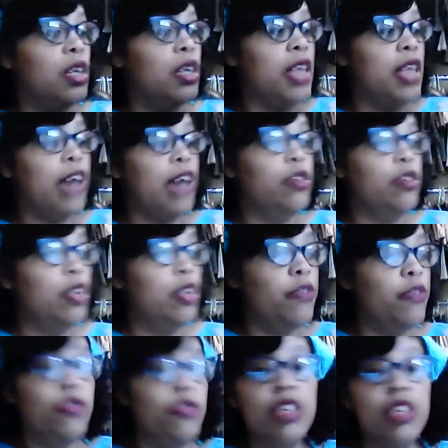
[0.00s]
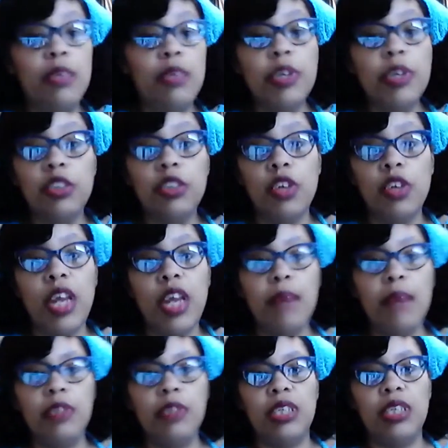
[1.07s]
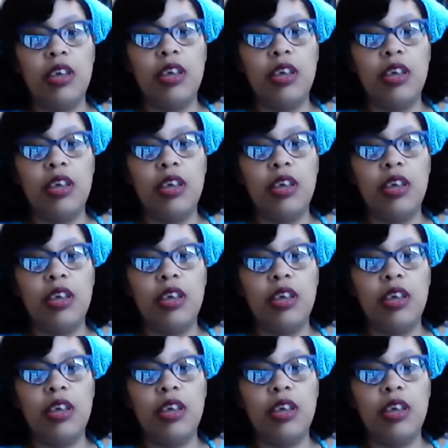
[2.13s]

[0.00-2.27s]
that if you've seen the pictures on Amazon,